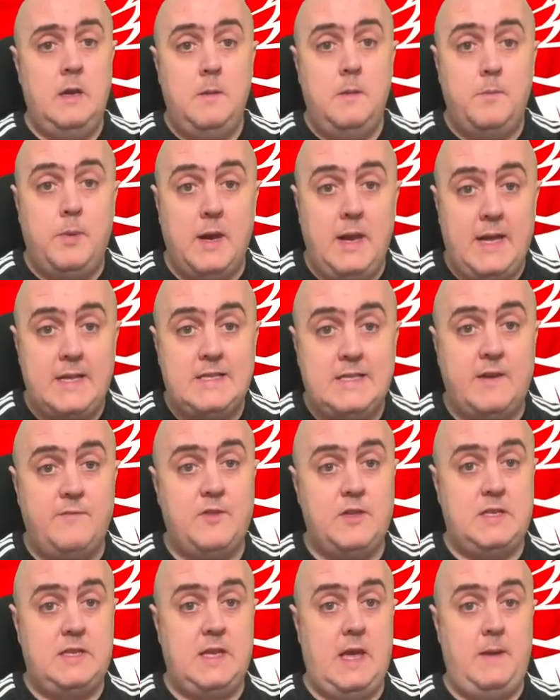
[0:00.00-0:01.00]
But let's have
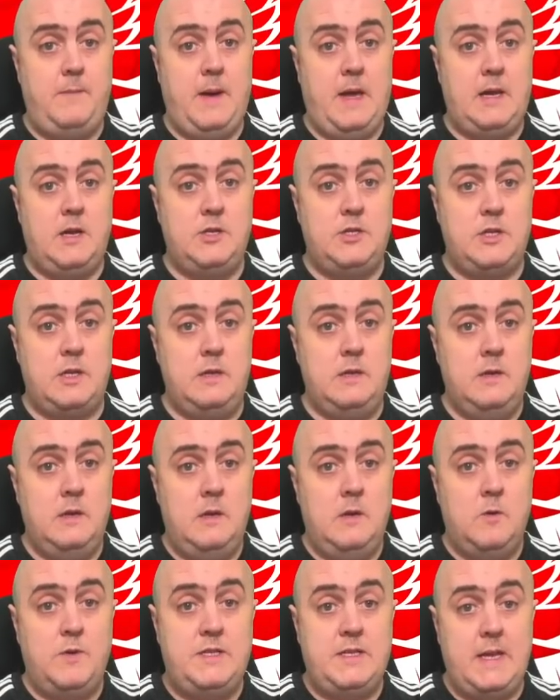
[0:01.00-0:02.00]
the same energy.
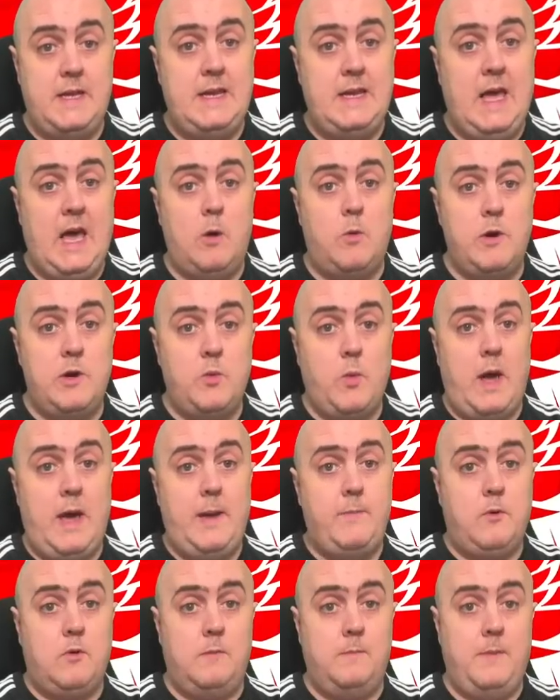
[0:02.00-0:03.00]
We've seen Howard
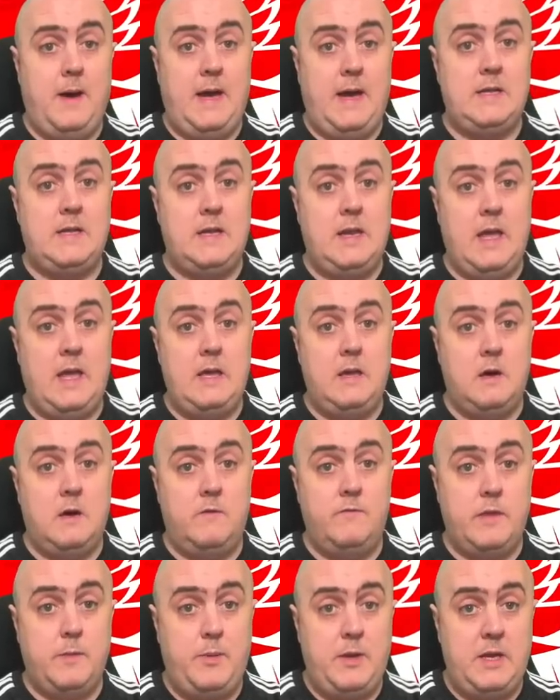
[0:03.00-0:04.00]
Webb come back to take
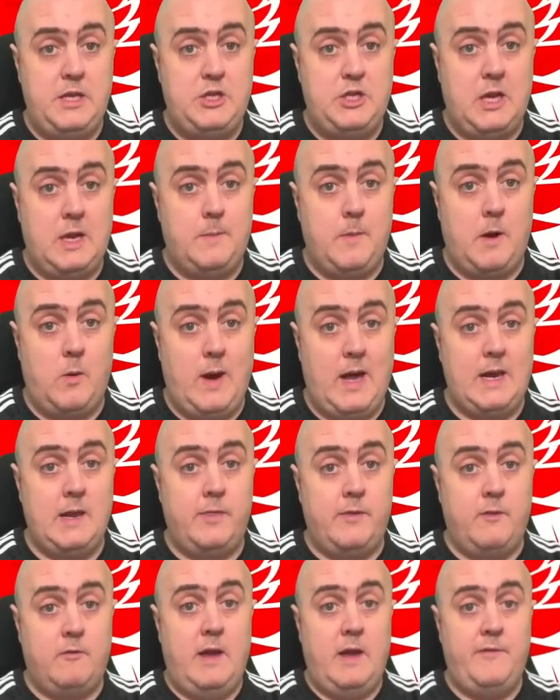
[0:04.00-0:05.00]
over the PGMOL and
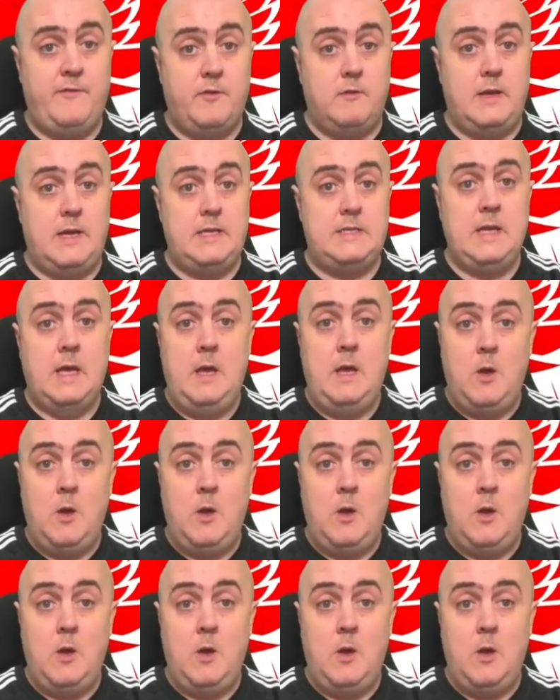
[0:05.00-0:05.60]
the referees.